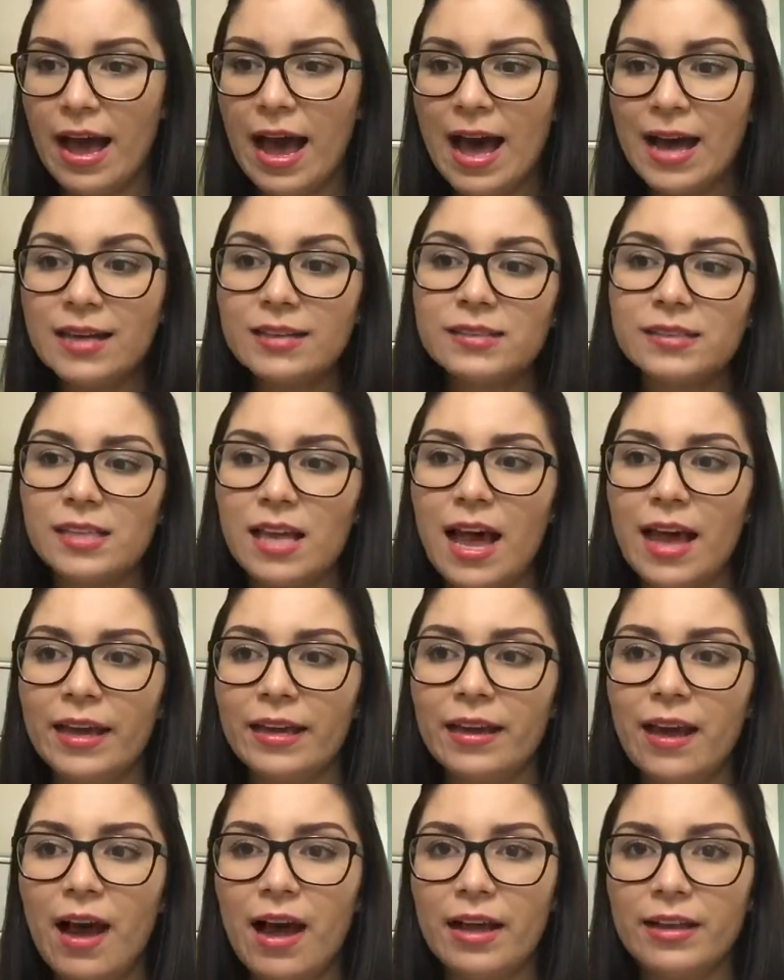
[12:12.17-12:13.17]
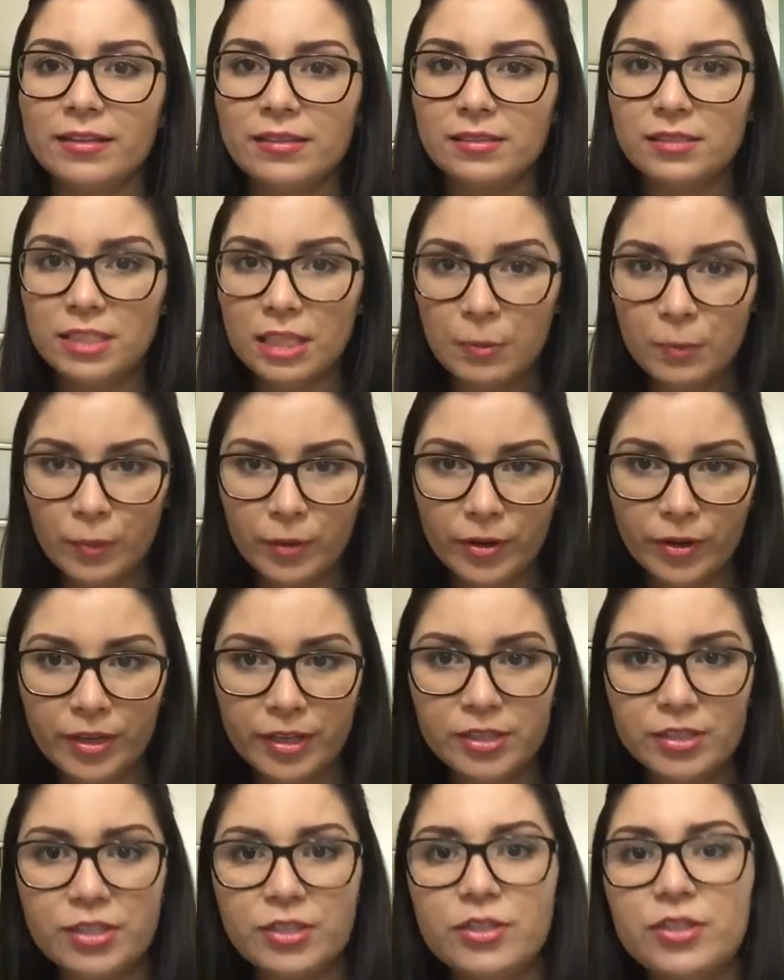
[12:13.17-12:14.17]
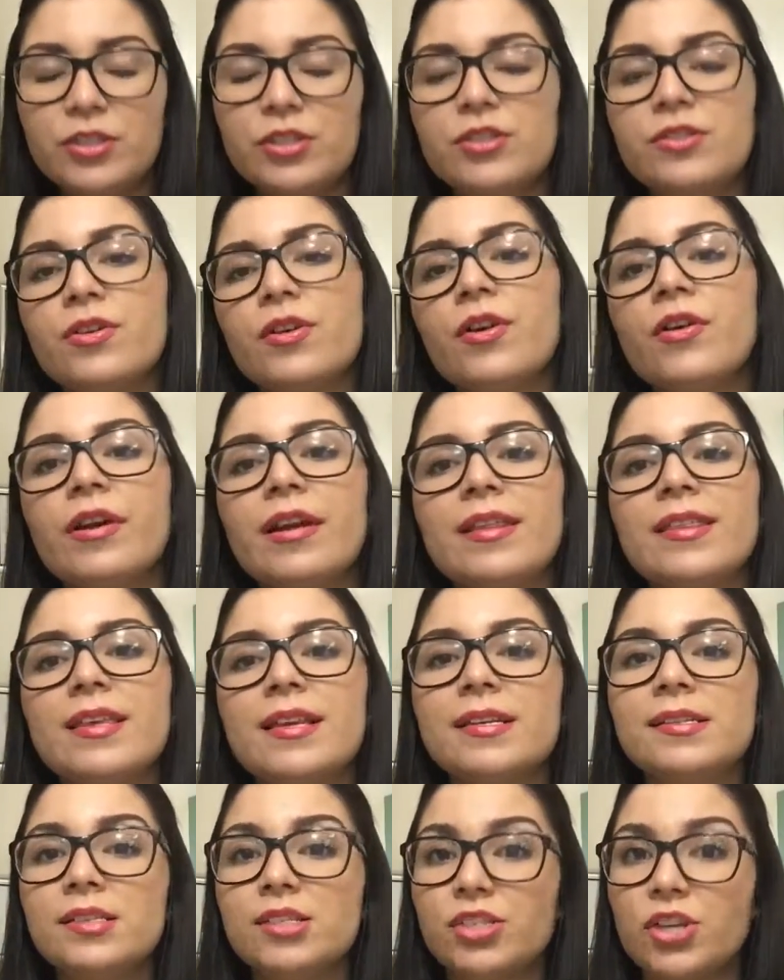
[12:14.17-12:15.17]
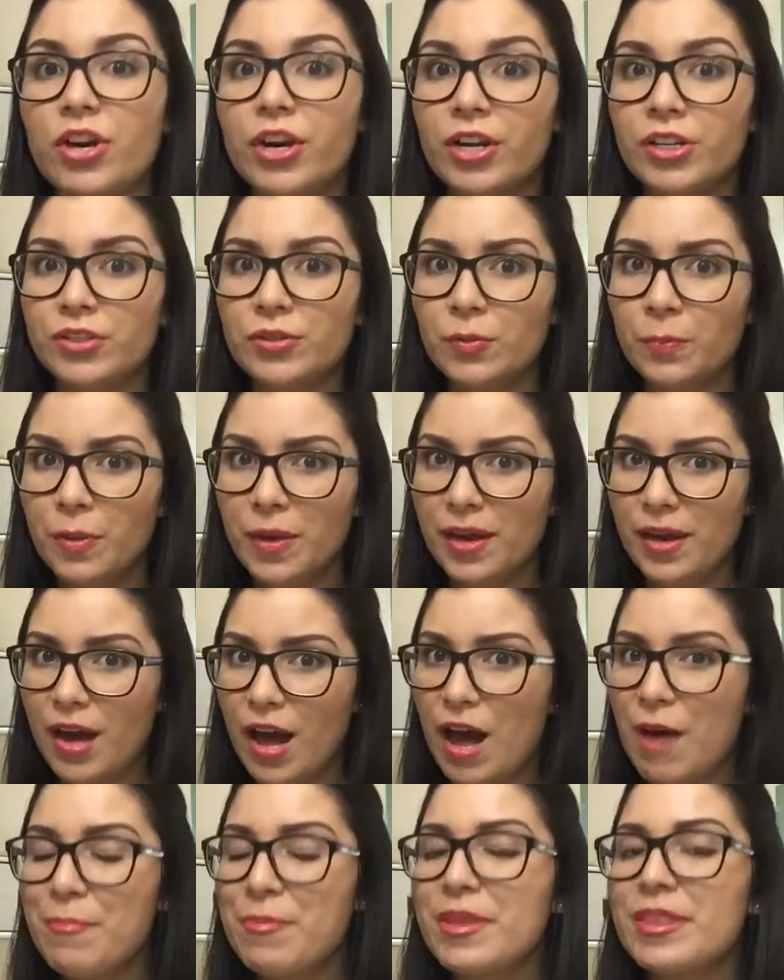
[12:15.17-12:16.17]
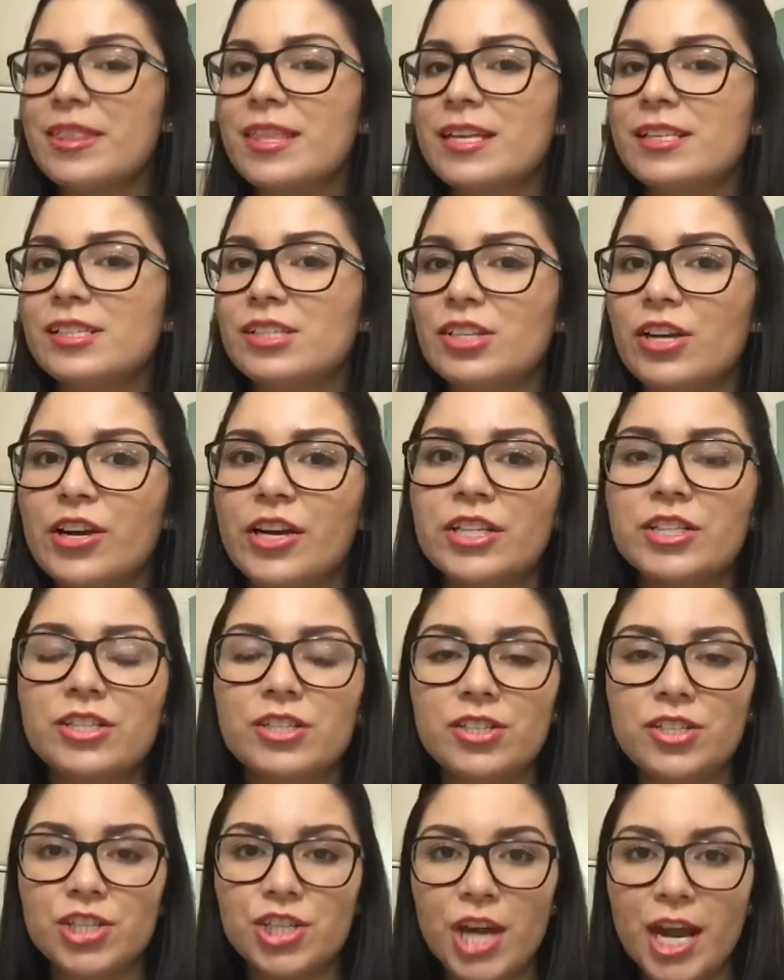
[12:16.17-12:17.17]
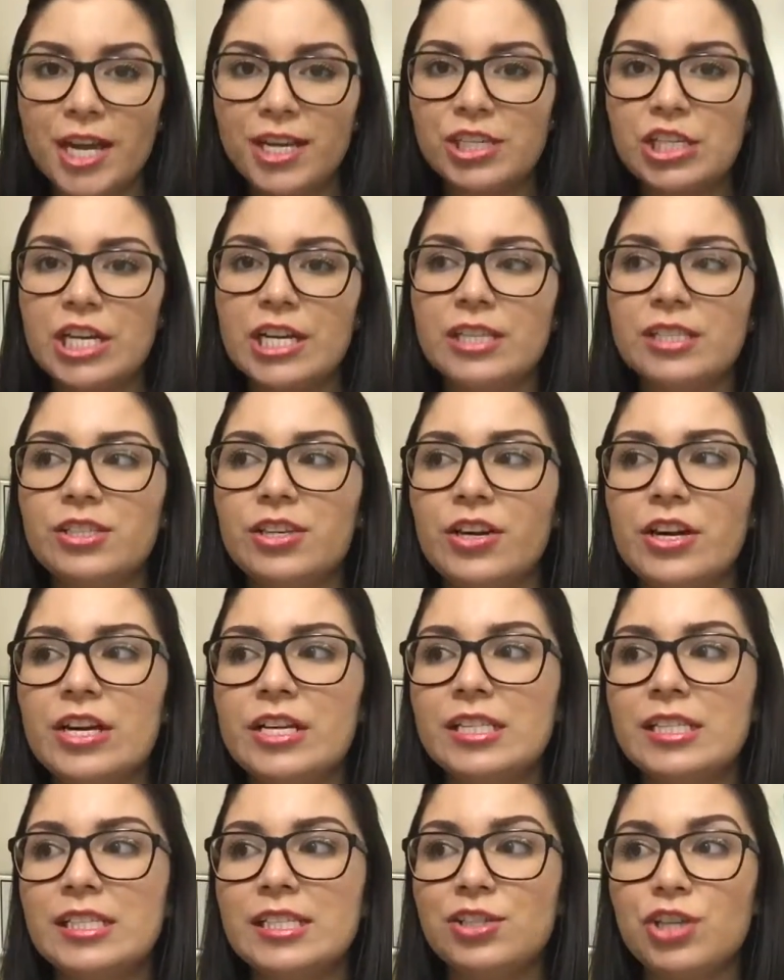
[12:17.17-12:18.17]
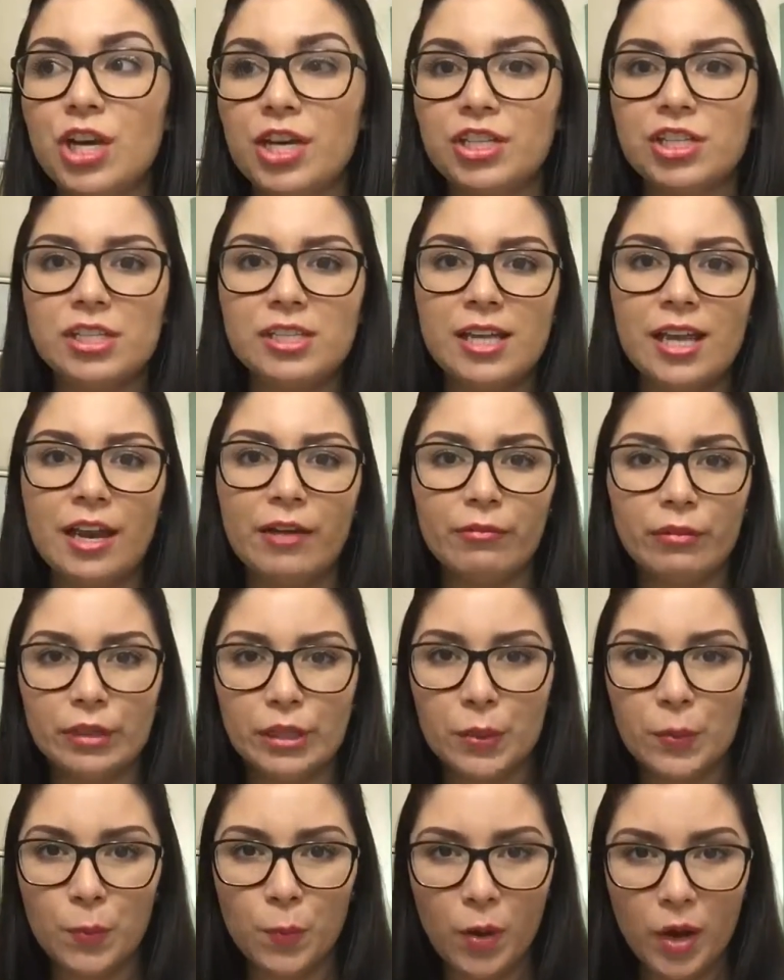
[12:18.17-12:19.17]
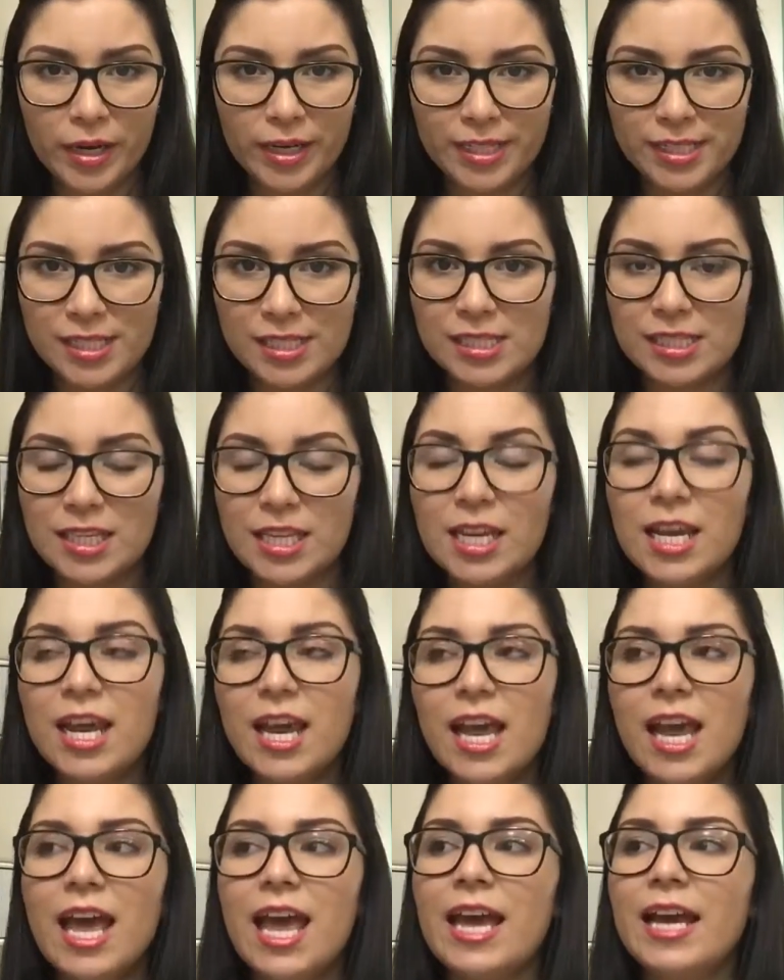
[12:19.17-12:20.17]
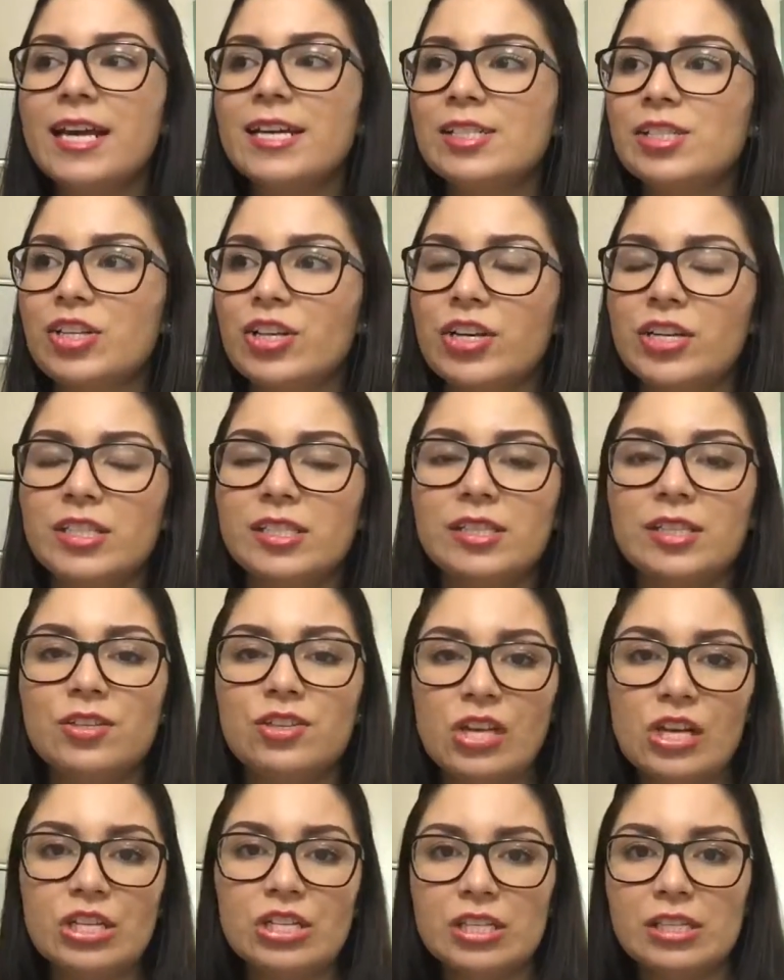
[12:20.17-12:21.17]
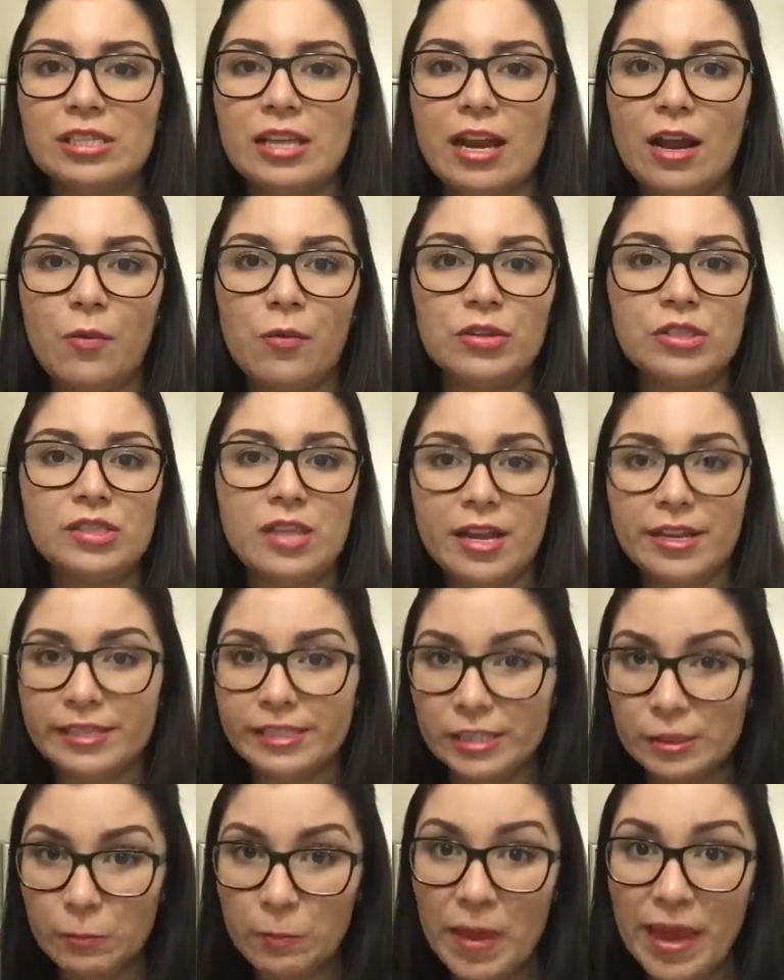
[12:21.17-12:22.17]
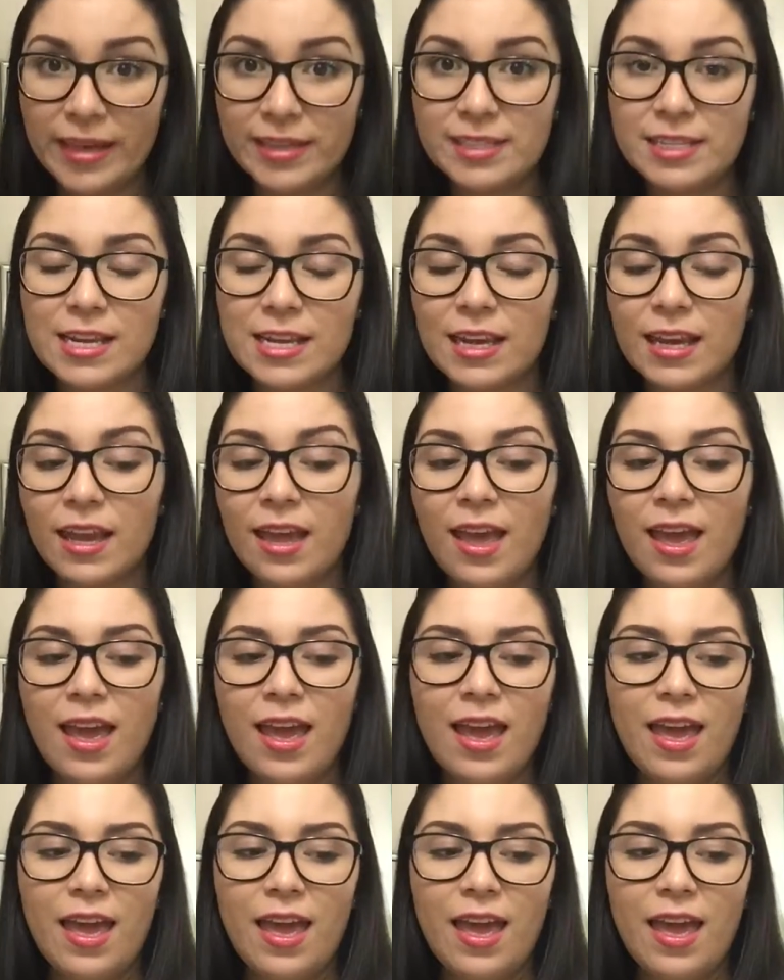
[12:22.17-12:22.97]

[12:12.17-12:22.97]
As I got deeper into the story, things started to pick up and things started to change, and I started to see changes that I really wanted to see, and I started to see changes that I was not expecting.